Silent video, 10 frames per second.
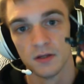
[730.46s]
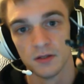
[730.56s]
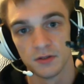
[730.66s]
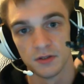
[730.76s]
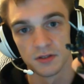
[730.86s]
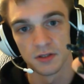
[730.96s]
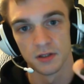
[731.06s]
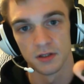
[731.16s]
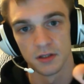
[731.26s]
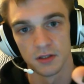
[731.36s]
This girl
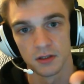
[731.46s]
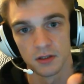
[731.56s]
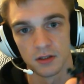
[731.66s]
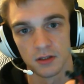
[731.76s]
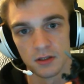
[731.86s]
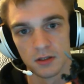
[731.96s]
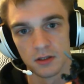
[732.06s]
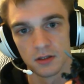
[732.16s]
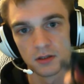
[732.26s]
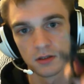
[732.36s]
here.
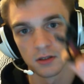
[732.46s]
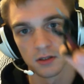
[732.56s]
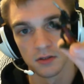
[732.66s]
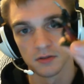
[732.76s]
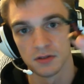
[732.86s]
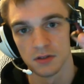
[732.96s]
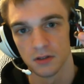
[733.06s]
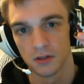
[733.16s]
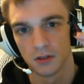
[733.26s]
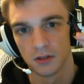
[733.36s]
Can you see
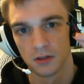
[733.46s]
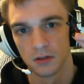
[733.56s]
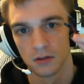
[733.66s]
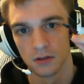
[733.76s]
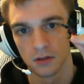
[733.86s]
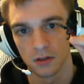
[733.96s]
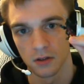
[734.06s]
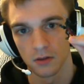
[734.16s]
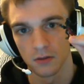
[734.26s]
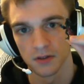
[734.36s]
her? Can't
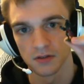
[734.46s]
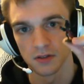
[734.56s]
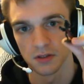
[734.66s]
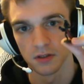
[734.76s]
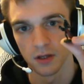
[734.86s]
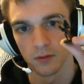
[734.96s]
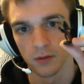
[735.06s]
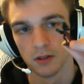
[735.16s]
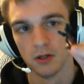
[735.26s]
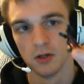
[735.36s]
quite see her that
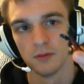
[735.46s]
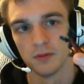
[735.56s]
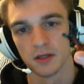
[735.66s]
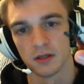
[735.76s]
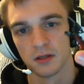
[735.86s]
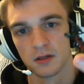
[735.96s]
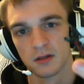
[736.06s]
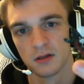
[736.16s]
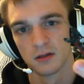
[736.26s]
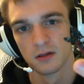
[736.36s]
well, but yeah,
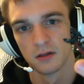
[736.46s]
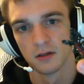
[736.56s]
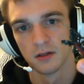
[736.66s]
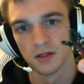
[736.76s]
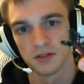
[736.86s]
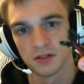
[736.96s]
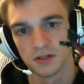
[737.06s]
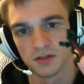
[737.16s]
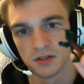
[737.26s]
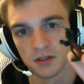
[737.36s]
as you can
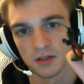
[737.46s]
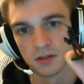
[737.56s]
see,